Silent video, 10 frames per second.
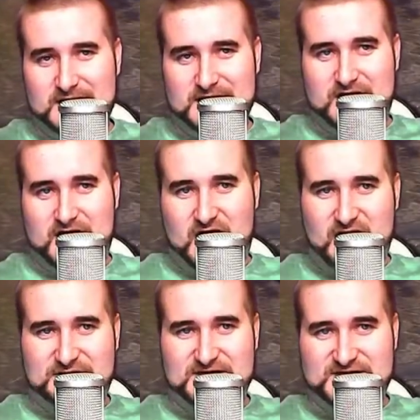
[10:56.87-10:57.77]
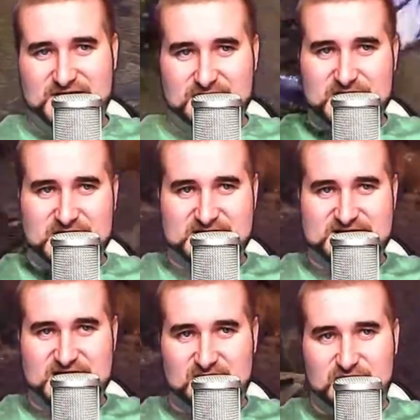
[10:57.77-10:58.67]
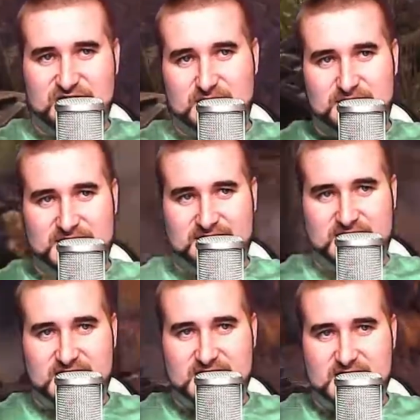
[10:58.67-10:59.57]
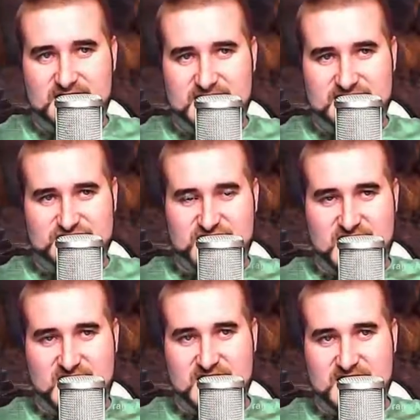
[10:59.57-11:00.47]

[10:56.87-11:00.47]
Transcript: hopefully something gets done with Oblivion enchant.